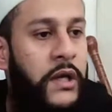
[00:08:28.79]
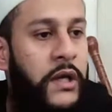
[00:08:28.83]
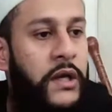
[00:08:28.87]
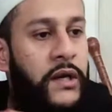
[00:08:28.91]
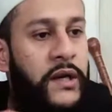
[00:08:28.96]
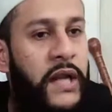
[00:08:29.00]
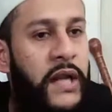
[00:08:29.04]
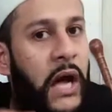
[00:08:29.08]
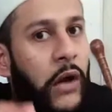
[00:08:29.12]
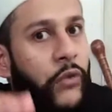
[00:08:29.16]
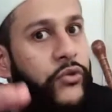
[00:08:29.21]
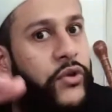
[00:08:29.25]

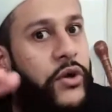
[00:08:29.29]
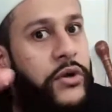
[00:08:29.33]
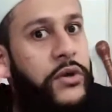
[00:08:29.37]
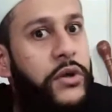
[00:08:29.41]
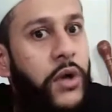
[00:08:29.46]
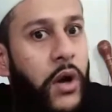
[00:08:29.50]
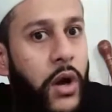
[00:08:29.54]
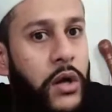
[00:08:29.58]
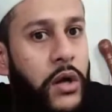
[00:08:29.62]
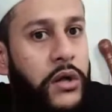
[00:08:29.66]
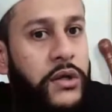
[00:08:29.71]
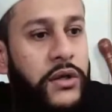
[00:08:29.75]
now the
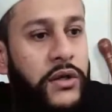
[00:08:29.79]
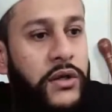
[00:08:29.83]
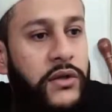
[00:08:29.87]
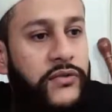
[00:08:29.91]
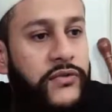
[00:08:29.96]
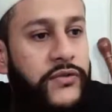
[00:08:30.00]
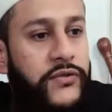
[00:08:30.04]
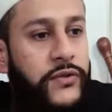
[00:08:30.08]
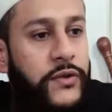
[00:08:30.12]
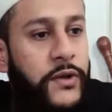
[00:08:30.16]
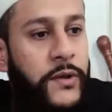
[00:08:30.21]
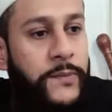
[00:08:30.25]

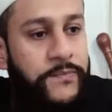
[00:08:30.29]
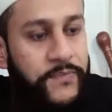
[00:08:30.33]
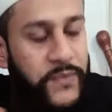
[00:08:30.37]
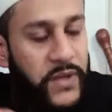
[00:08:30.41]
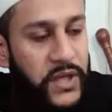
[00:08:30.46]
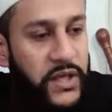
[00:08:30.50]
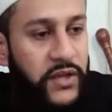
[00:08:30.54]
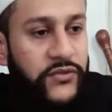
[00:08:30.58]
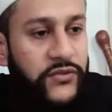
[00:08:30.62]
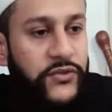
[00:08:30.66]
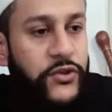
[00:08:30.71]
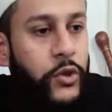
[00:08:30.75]
darkness
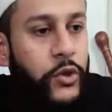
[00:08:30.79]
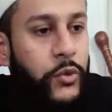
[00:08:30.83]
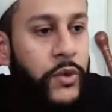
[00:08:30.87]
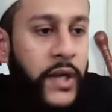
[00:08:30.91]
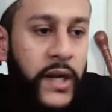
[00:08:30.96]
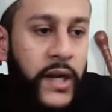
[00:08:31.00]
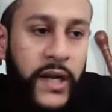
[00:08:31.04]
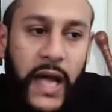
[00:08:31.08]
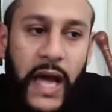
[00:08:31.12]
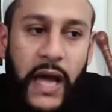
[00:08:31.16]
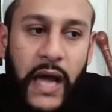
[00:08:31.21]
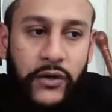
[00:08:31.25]
is doing
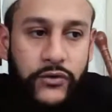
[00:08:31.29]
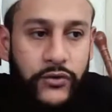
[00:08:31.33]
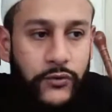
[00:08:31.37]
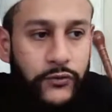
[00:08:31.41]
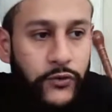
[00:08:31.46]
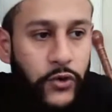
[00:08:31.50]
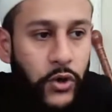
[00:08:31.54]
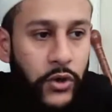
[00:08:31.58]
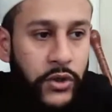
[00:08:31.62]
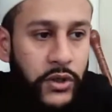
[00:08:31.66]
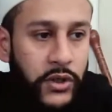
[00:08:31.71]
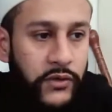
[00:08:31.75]
an act of
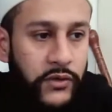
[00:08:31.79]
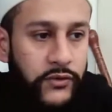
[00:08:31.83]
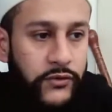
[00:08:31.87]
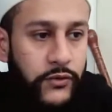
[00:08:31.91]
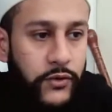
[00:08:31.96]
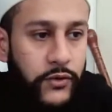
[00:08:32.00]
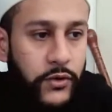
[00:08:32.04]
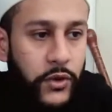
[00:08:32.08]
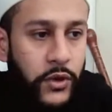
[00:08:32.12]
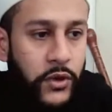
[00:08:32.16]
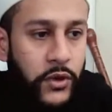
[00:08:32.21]
goodness.